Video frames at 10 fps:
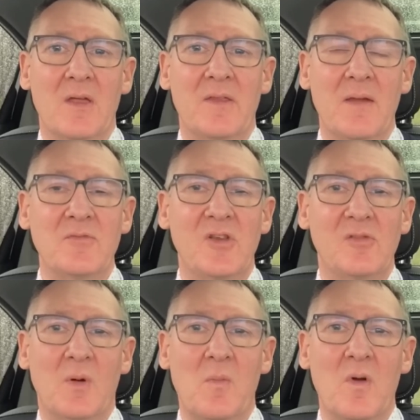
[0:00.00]
The MG's
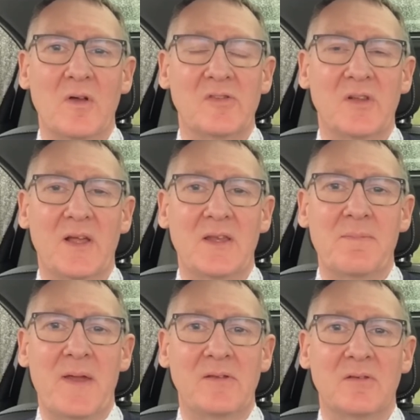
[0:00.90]
one works slightly
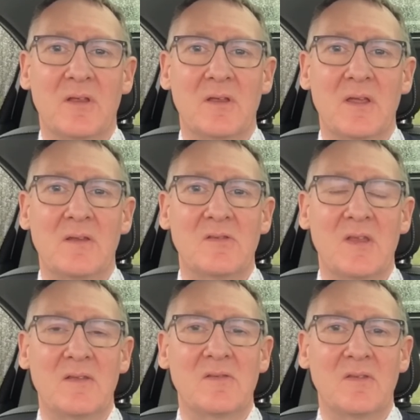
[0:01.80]
better in the
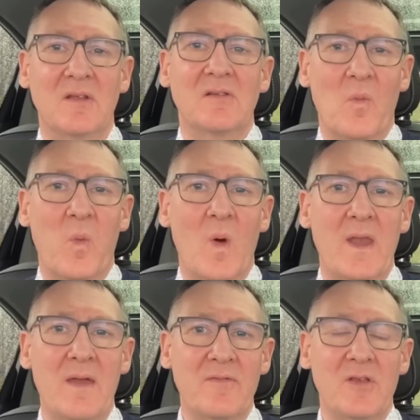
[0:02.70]
sense that
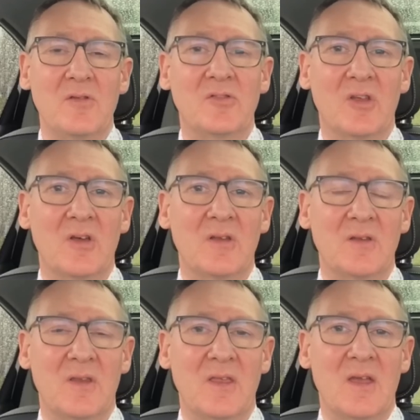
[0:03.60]
whenever you
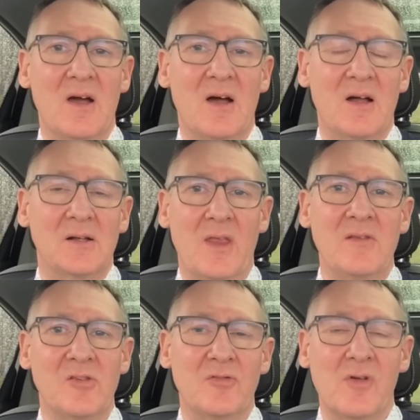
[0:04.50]
turn the car
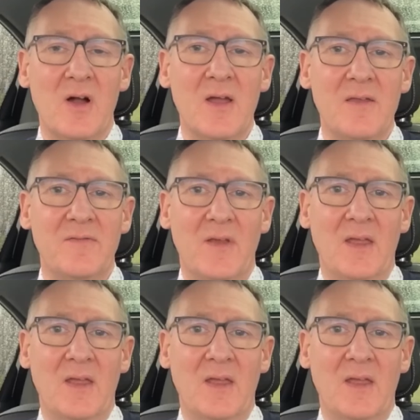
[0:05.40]
into drive,